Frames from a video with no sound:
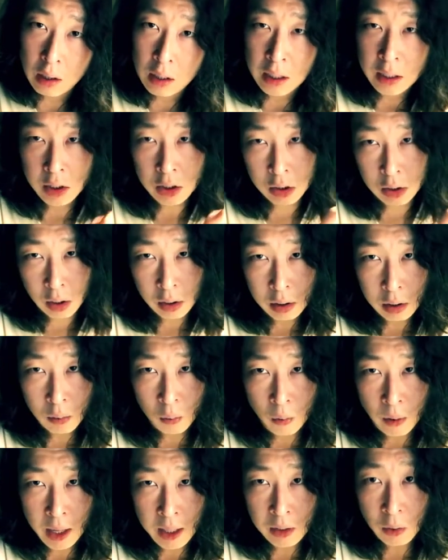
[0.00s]
in
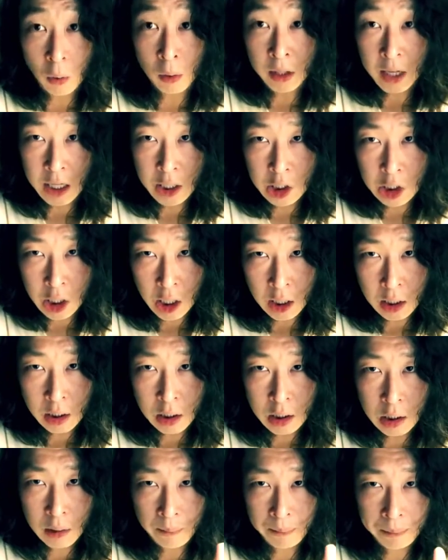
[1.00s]
certain ways or not
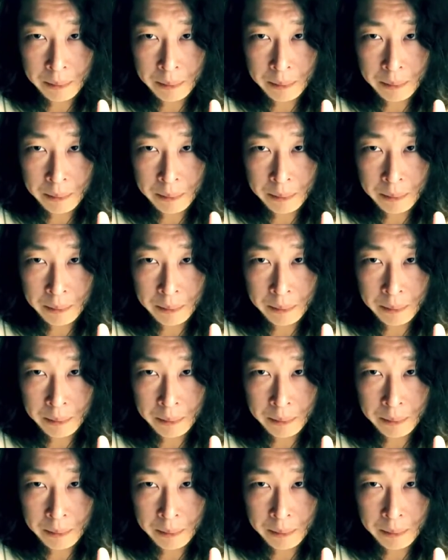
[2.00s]
change,